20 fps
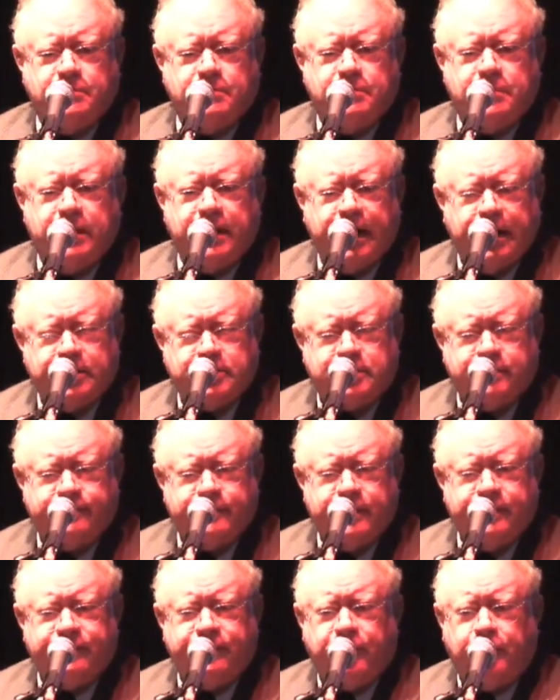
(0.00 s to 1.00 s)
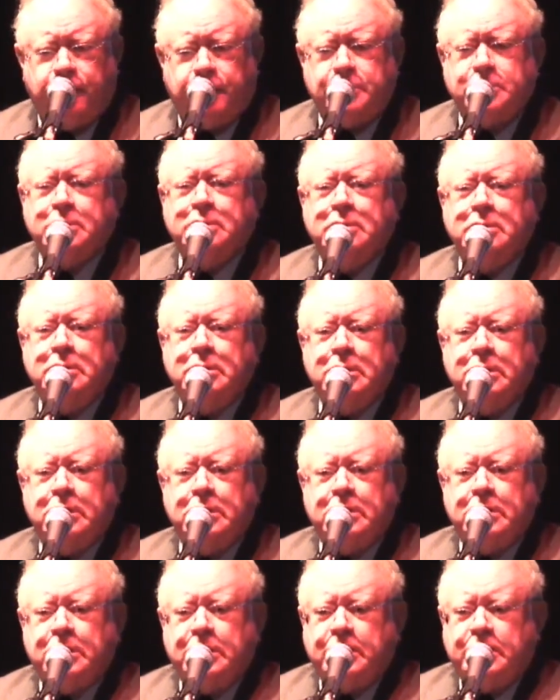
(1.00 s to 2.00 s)
the edge of default,
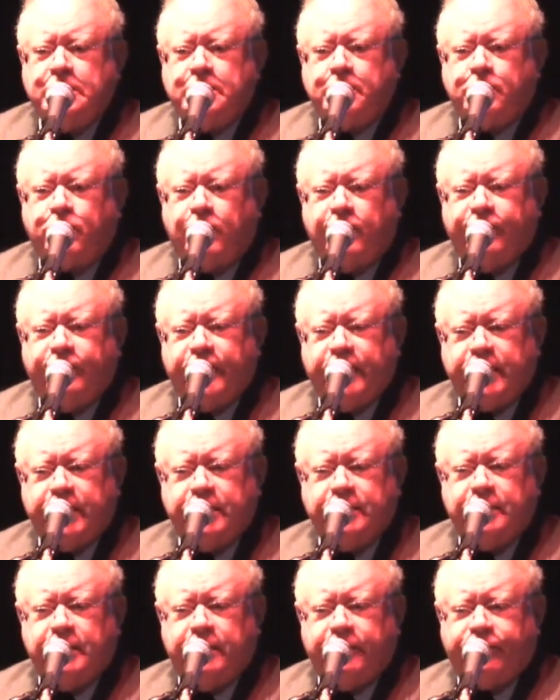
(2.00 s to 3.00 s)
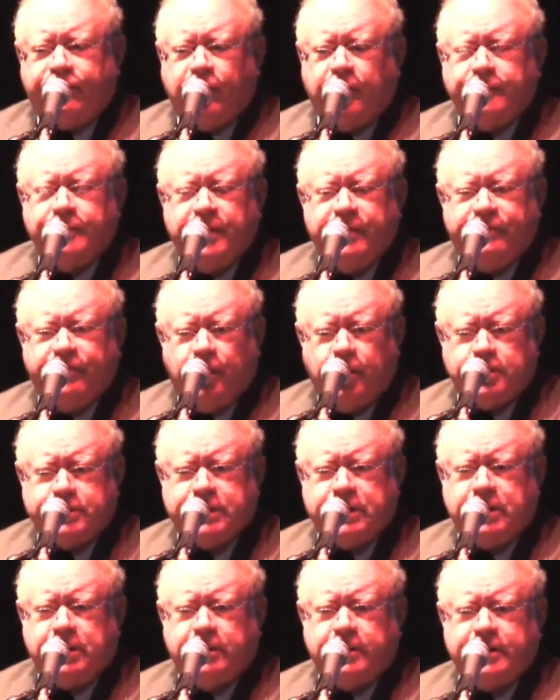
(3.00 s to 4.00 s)
prevented from
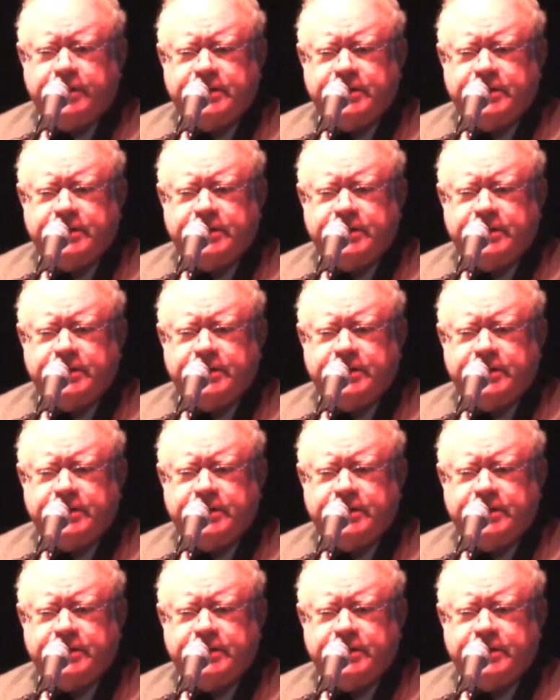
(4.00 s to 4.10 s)
defaulting on